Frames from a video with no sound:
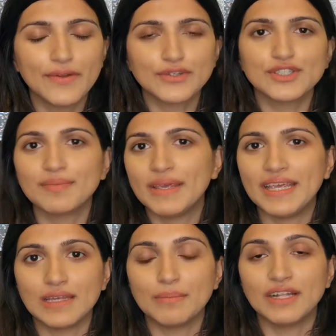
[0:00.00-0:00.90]
not just
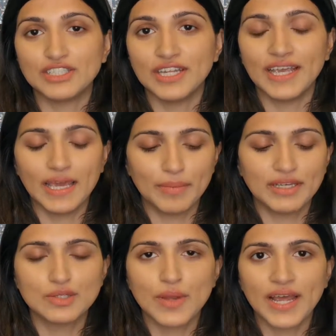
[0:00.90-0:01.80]
me imagining it,
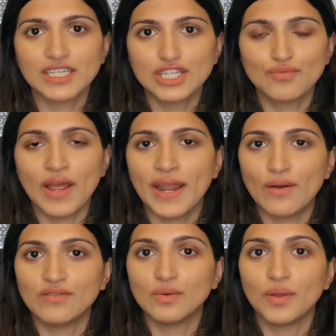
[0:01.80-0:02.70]
because when I actually ran
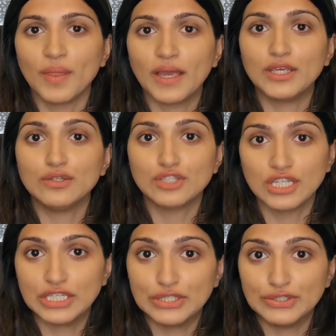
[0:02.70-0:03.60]
out of the one that I
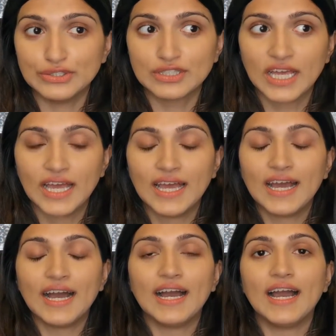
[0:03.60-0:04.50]
usually use,
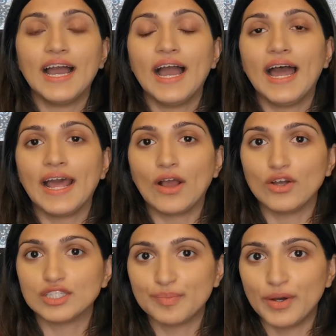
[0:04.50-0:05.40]
and I got
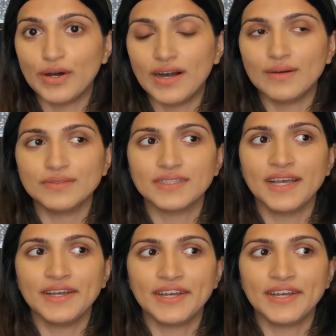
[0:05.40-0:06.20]
a spot, I was like,